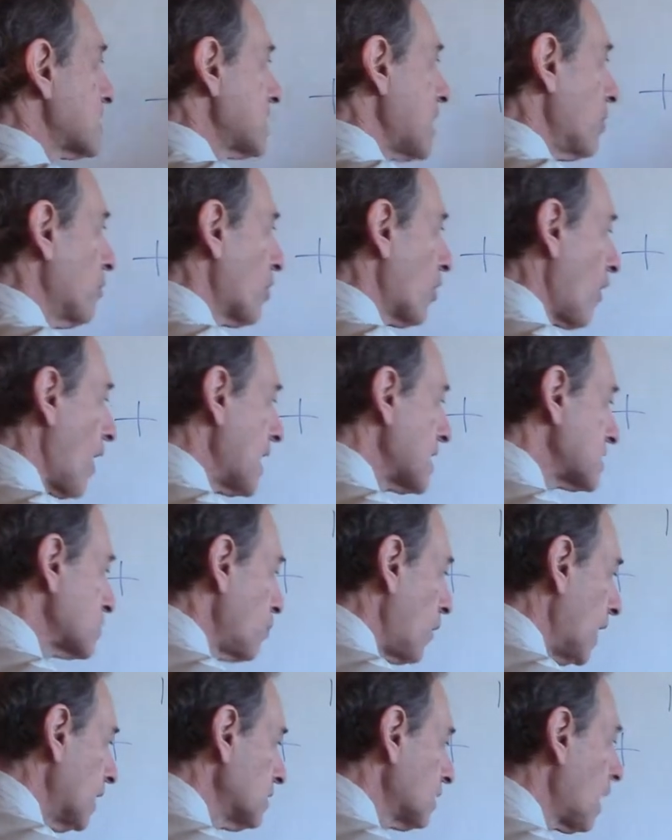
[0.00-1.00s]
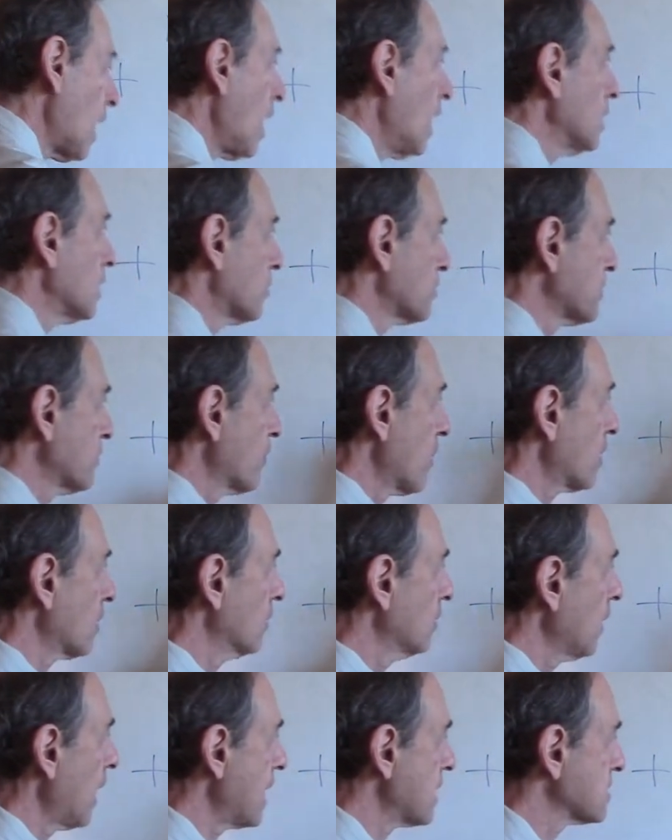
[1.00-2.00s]
summarize one column, the very
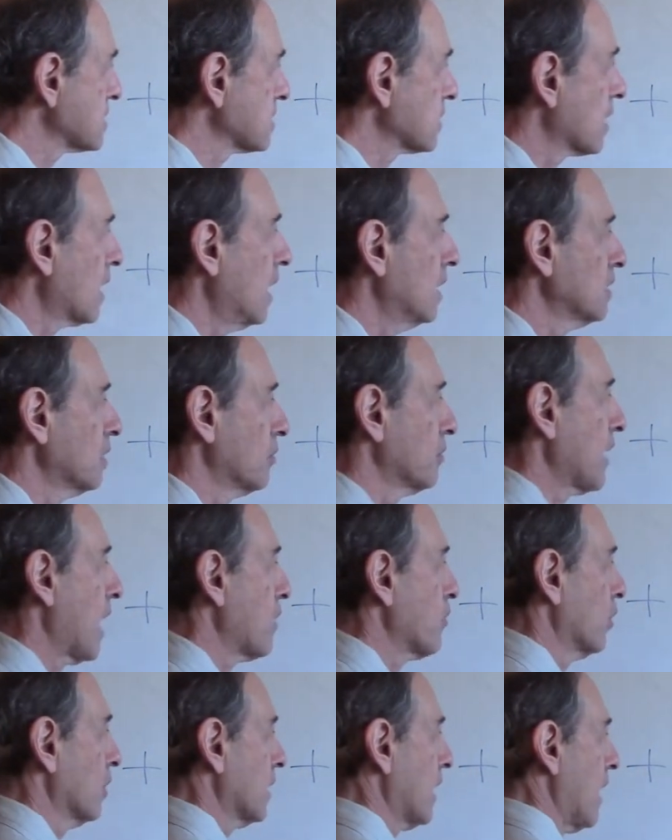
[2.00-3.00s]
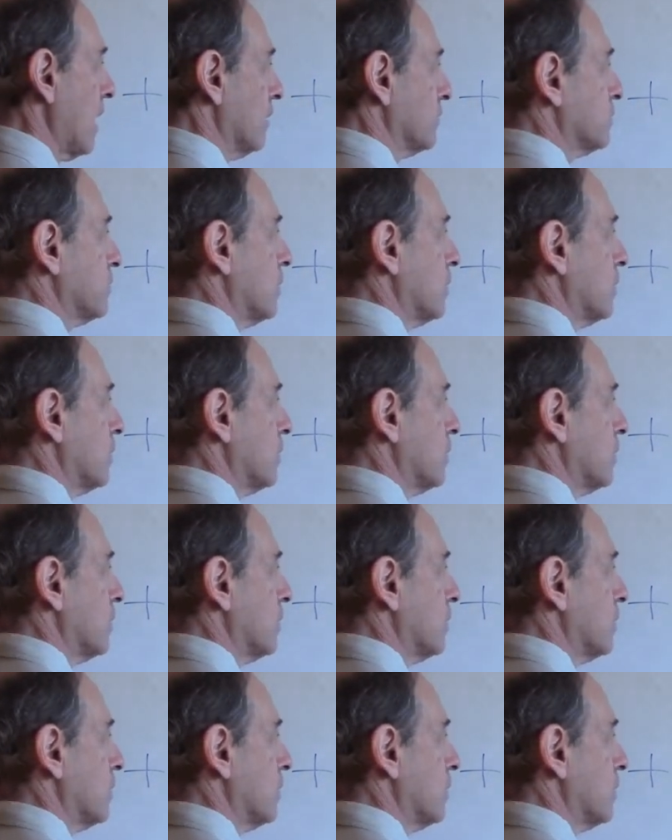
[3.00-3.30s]
last column, I will have